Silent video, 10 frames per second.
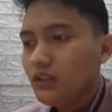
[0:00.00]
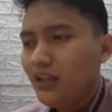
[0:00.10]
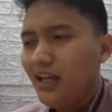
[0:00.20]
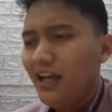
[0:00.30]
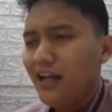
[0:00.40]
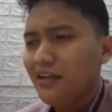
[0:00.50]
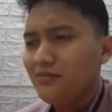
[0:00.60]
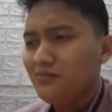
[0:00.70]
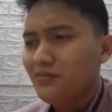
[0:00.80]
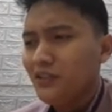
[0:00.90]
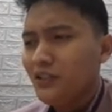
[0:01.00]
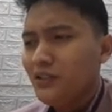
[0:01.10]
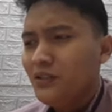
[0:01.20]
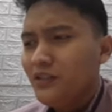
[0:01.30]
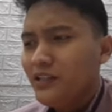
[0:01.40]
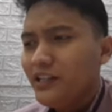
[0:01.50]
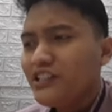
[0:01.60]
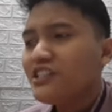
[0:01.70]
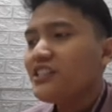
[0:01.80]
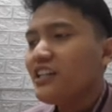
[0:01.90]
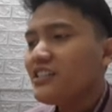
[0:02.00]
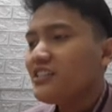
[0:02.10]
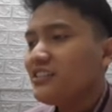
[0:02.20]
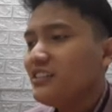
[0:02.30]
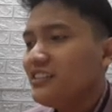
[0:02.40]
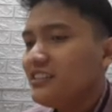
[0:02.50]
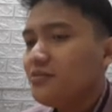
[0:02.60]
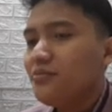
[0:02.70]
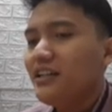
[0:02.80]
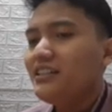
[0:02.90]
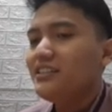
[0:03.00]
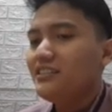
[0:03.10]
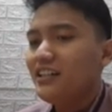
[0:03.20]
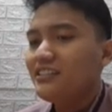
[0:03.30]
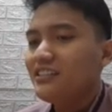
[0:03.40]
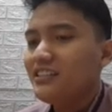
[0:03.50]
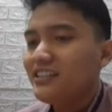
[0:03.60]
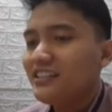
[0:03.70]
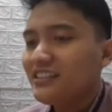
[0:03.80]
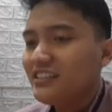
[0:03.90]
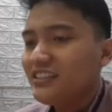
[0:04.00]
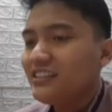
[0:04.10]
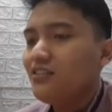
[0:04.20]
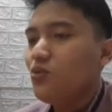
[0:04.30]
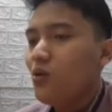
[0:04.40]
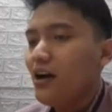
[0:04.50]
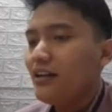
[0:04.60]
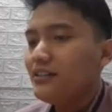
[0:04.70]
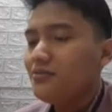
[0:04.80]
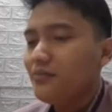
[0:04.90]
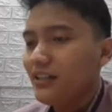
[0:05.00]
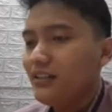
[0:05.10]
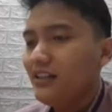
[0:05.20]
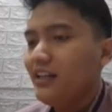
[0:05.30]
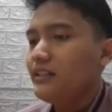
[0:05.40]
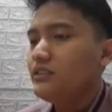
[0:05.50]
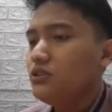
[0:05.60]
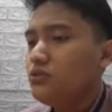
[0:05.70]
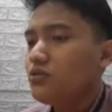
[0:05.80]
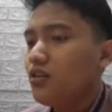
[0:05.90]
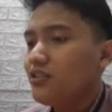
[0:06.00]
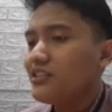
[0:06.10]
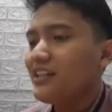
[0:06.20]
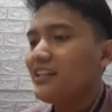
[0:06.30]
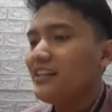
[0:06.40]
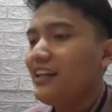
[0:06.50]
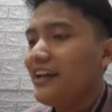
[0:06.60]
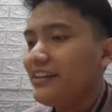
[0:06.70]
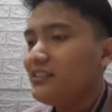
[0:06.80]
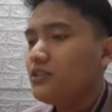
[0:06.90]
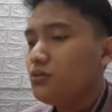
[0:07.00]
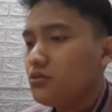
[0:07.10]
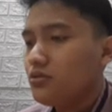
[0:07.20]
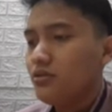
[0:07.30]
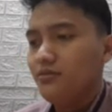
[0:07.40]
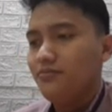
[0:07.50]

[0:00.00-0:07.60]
And each section headed by a donkey carrying a white man in new clothes and tan shoes,